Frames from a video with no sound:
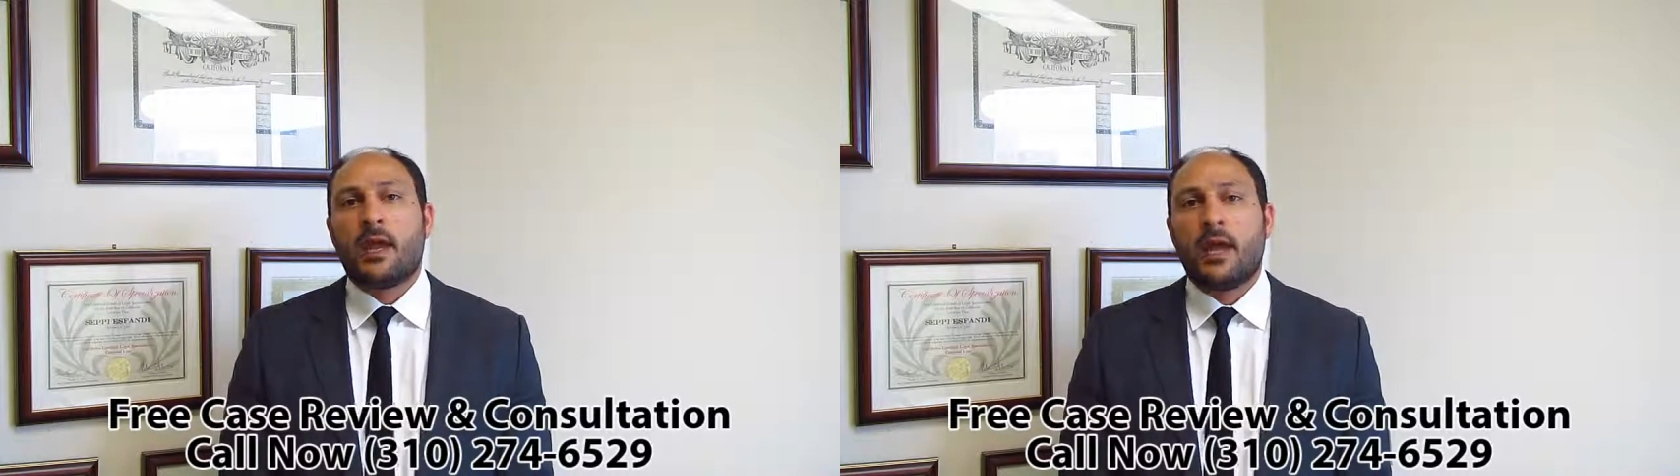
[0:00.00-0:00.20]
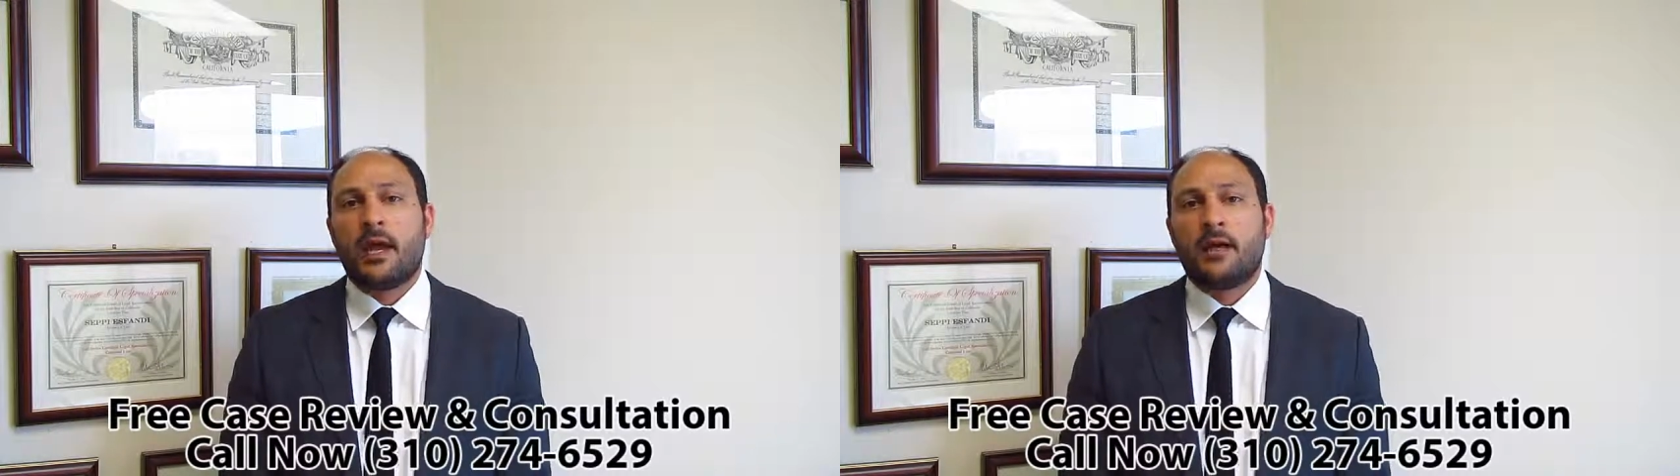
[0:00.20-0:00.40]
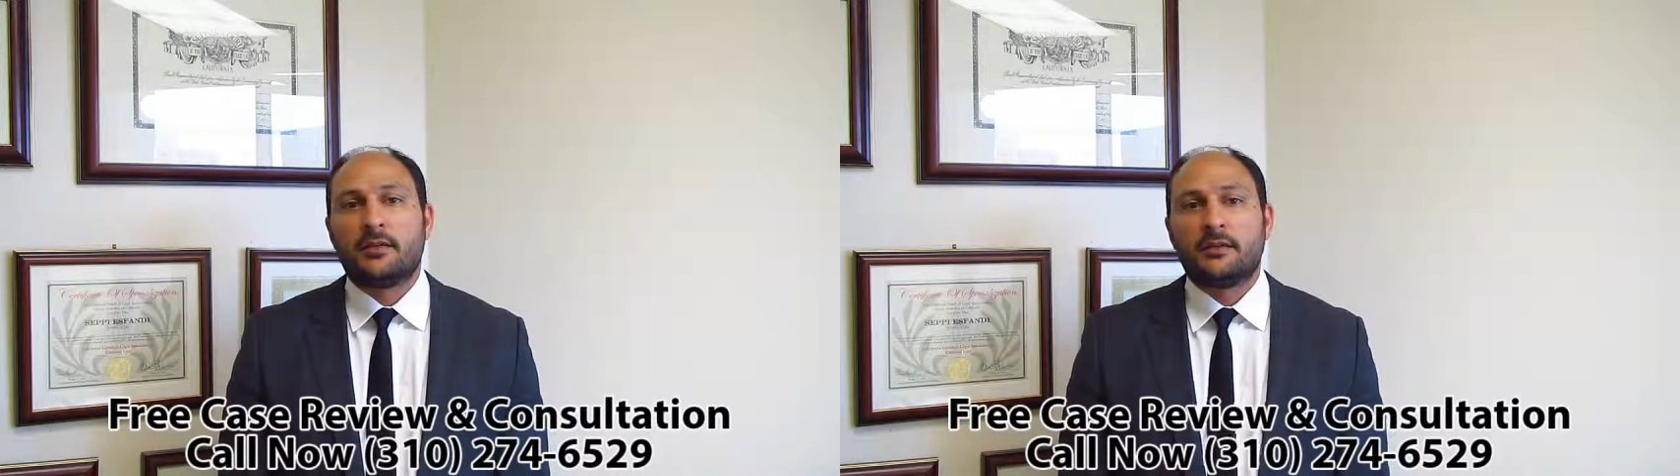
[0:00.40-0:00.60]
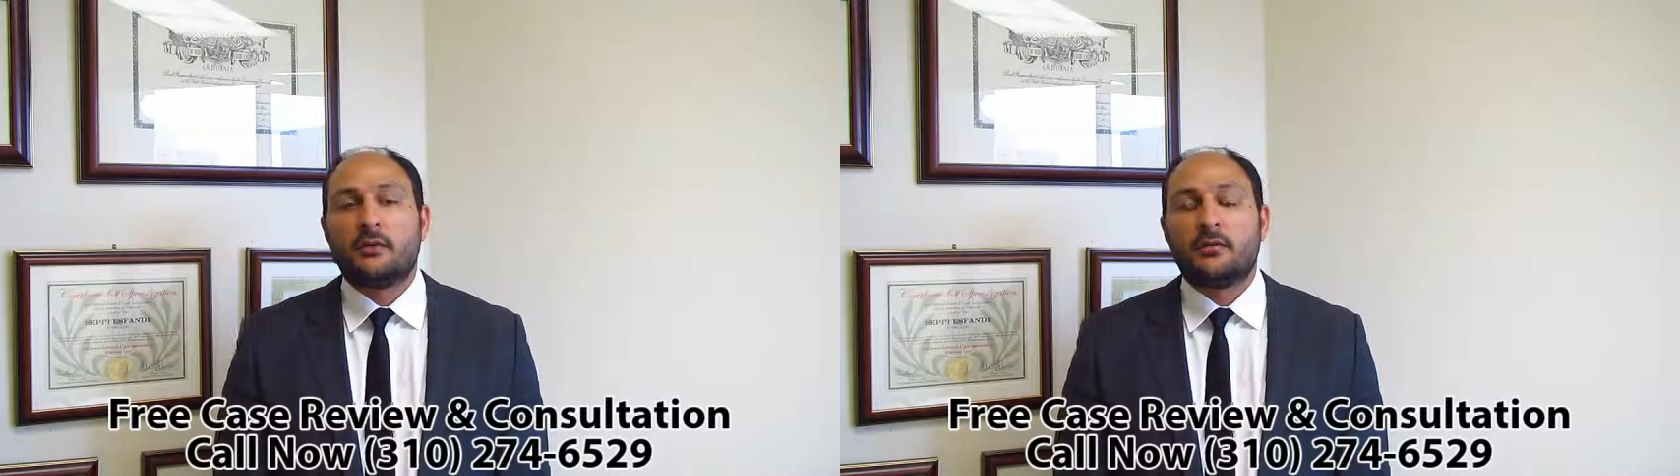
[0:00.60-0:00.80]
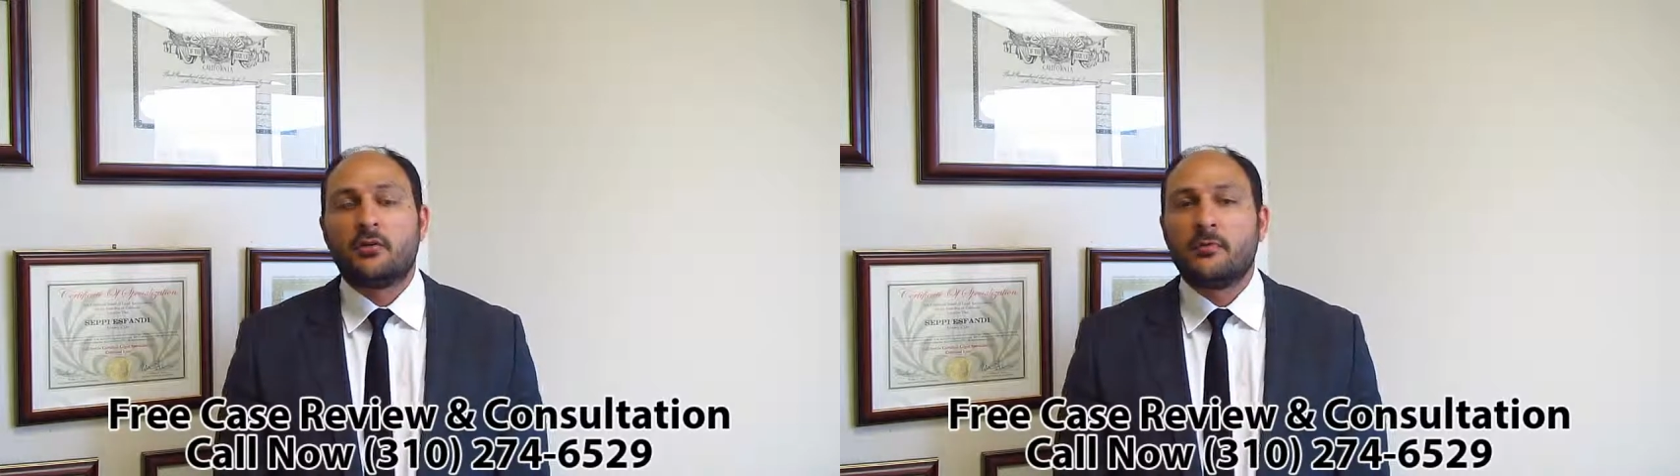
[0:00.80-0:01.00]
And
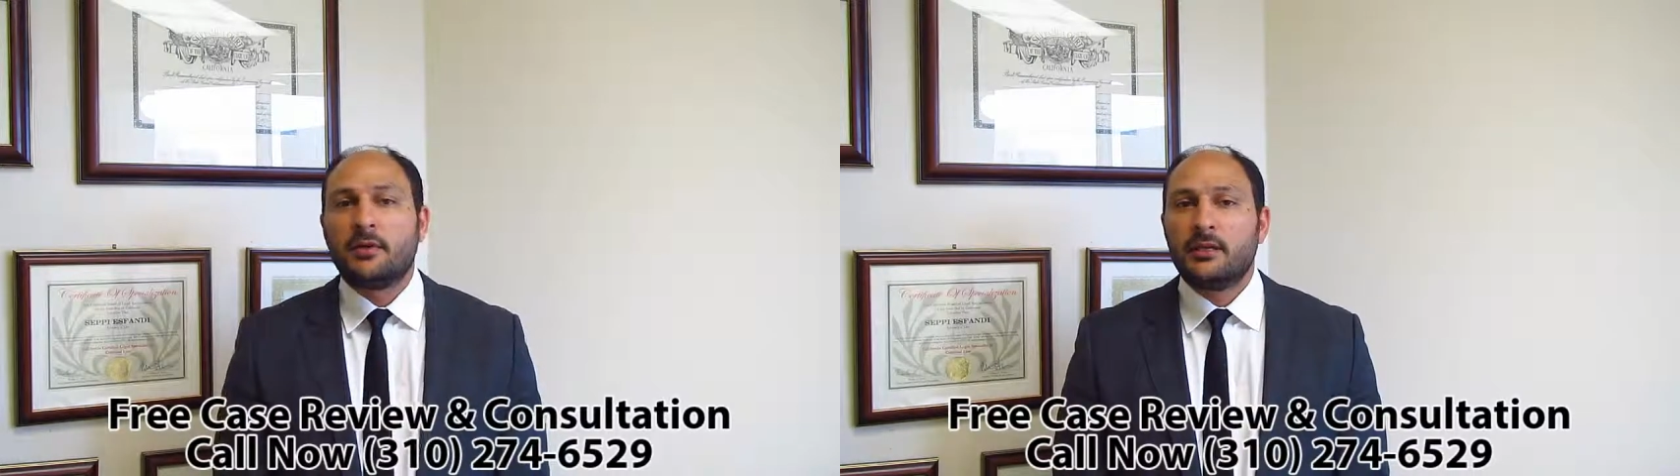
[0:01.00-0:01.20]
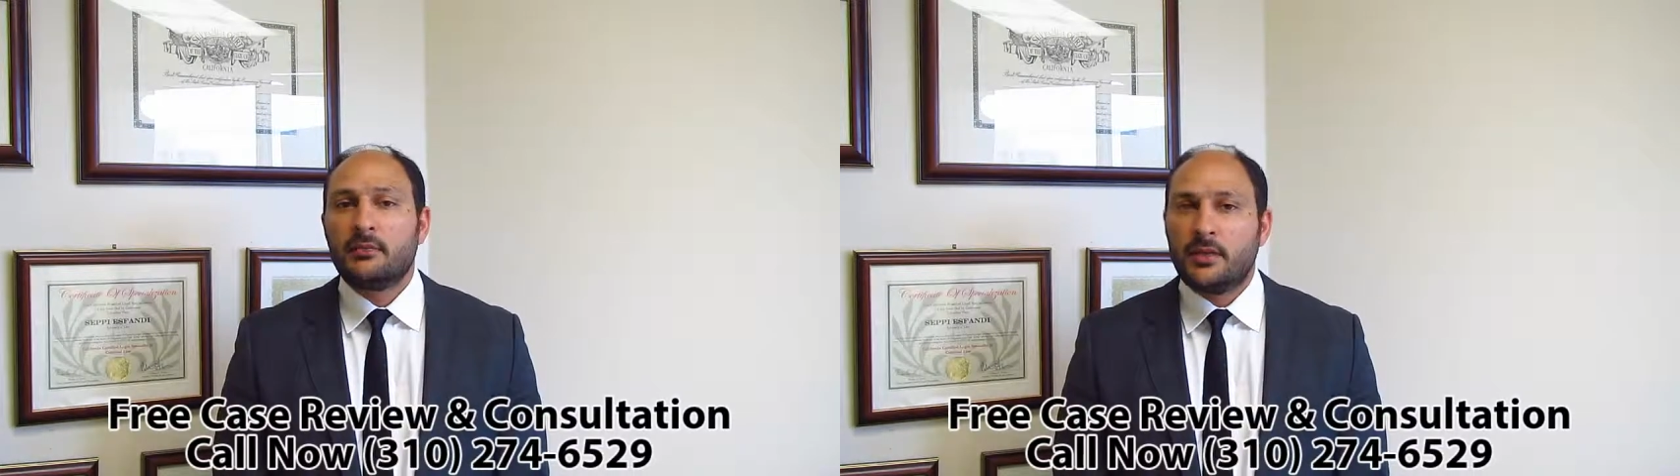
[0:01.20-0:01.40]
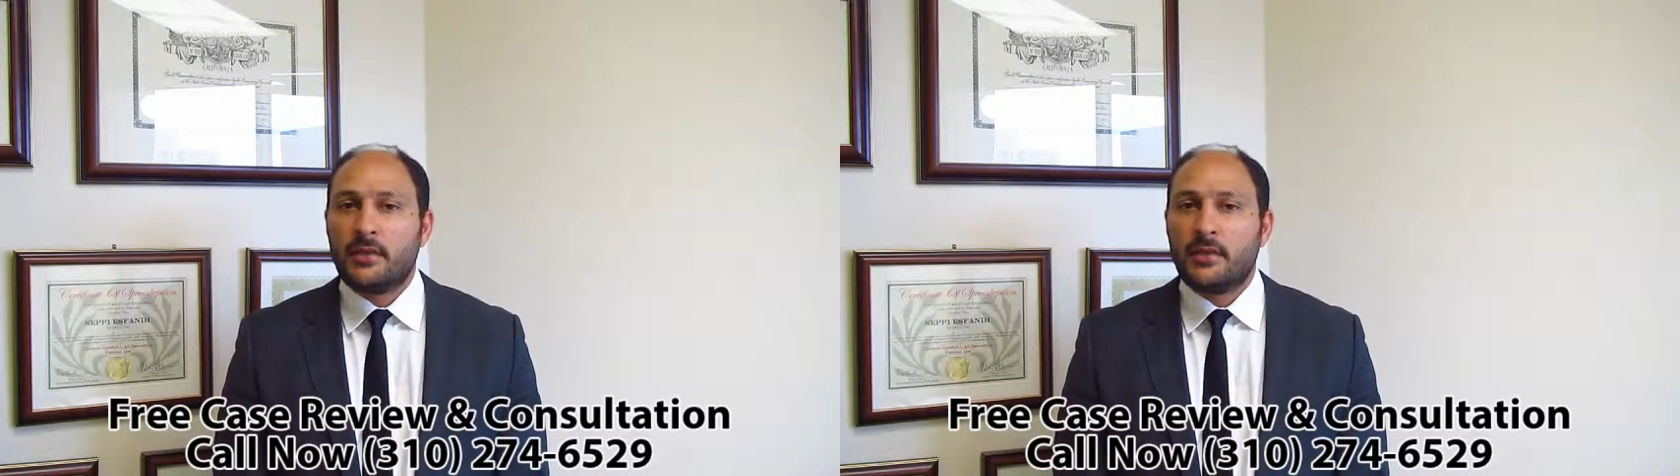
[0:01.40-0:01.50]
normally when